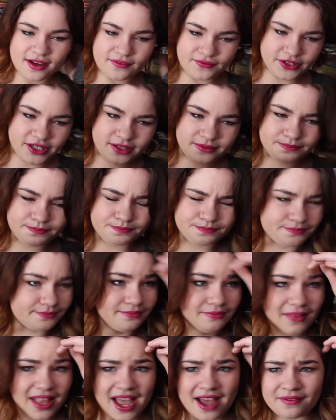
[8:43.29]
for
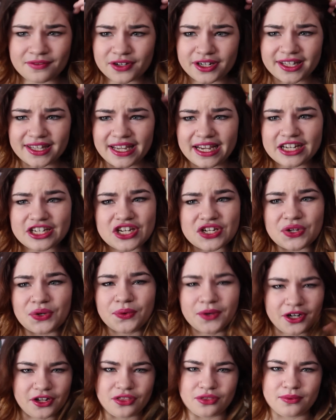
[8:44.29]
every like
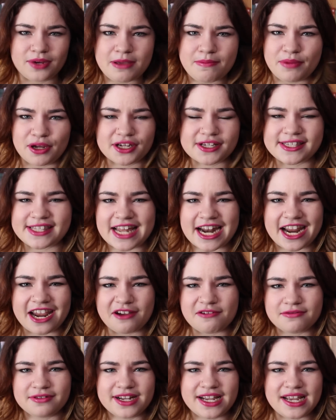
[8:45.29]
two or three books that
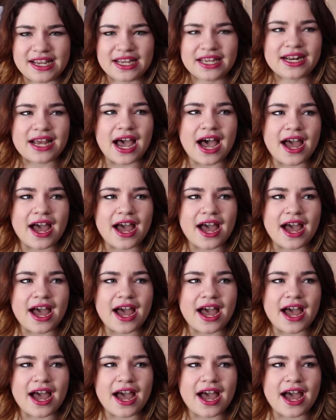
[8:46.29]
I read,